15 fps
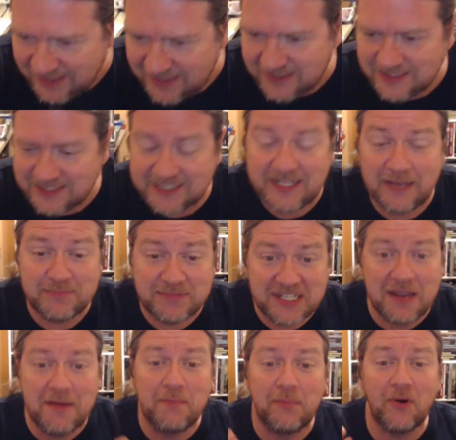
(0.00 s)

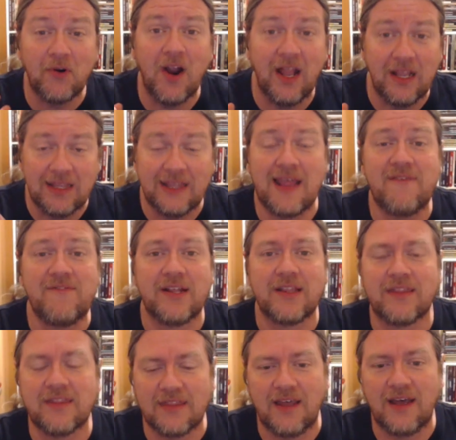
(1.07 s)
September
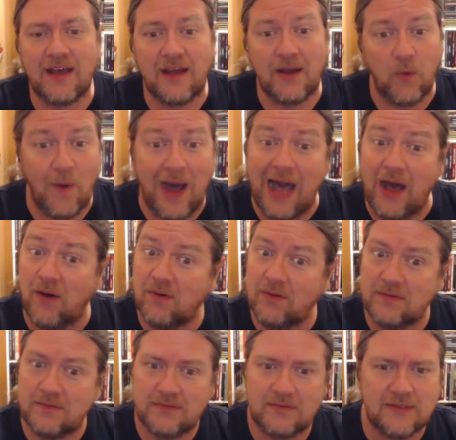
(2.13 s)
11th. Wow.
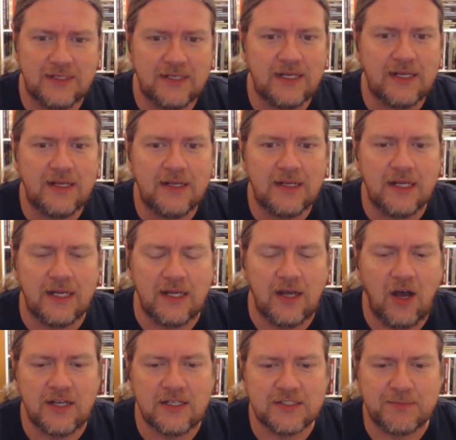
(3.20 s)

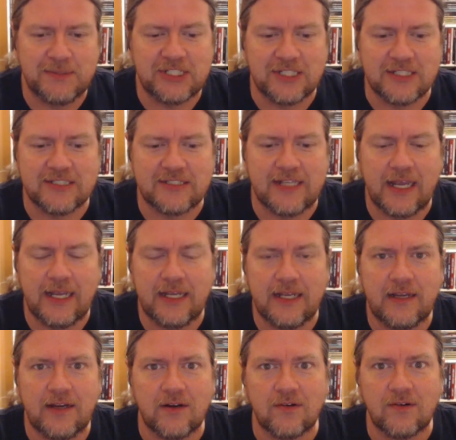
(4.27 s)
Auspicious day
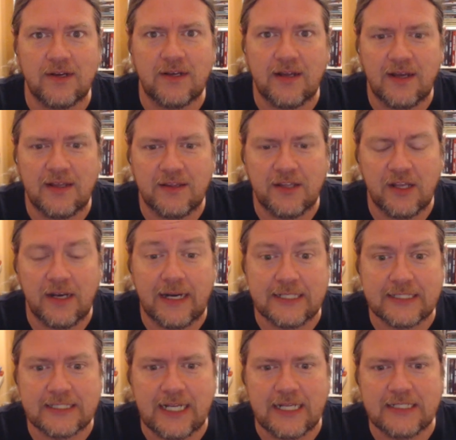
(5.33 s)
here in the United
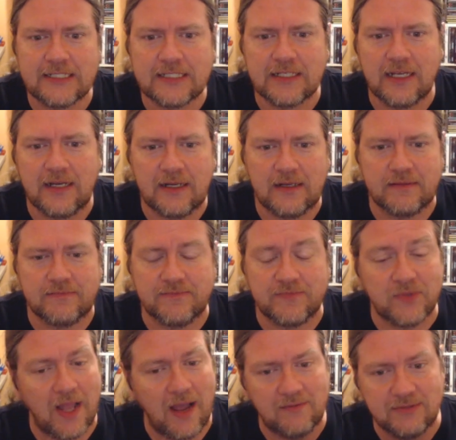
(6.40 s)
States.
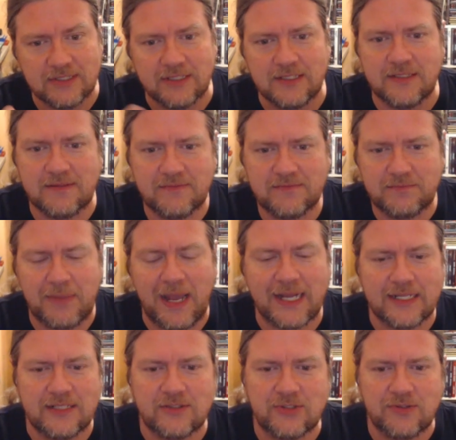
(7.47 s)
Obviously,
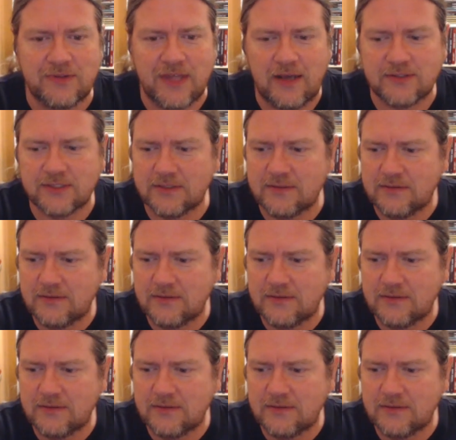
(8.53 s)
back in 2000.